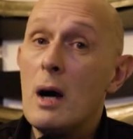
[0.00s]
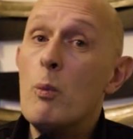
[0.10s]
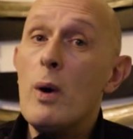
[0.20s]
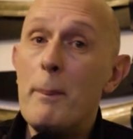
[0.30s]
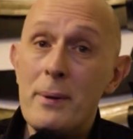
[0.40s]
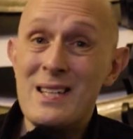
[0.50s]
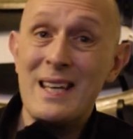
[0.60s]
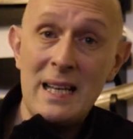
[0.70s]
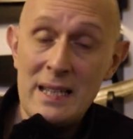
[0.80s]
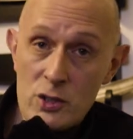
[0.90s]
and weren't
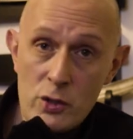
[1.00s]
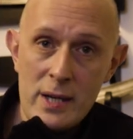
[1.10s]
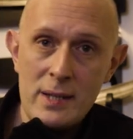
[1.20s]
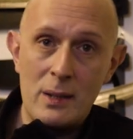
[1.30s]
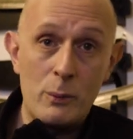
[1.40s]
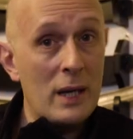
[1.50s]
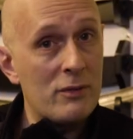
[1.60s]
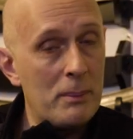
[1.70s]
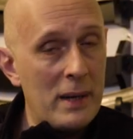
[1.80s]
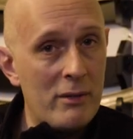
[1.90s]
particularly trained in. We have
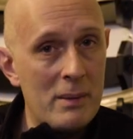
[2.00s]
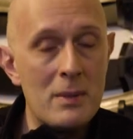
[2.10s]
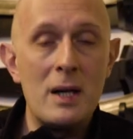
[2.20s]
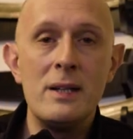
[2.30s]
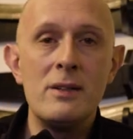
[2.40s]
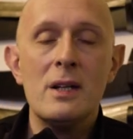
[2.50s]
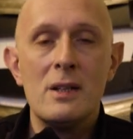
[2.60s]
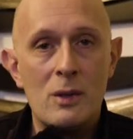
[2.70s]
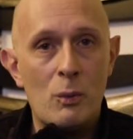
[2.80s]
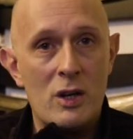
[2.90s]
to bear in mind
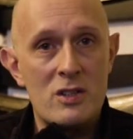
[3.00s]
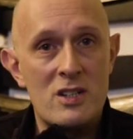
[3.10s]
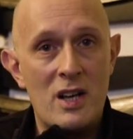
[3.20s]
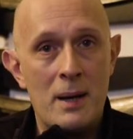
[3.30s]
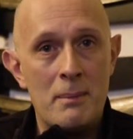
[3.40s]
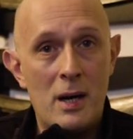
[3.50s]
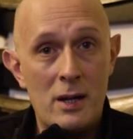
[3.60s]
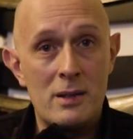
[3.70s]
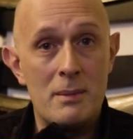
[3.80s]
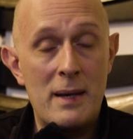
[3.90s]
that whilst
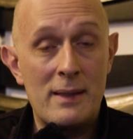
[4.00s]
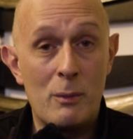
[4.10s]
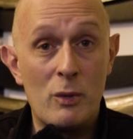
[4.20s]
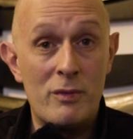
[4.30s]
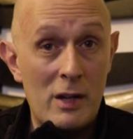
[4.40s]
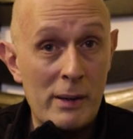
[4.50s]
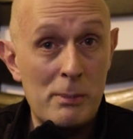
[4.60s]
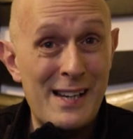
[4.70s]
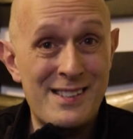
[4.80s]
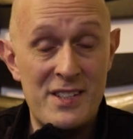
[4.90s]
Hutton and Matthey were very
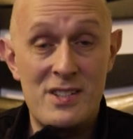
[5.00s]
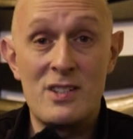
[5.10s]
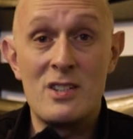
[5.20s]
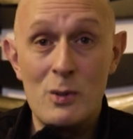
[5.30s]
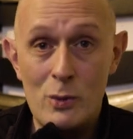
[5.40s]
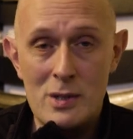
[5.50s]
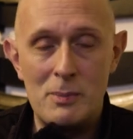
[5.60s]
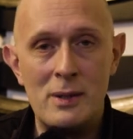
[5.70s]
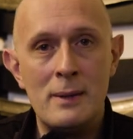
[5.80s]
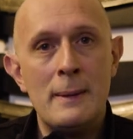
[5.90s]
practiced
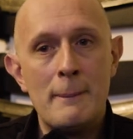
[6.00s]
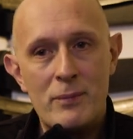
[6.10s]
swordsmen,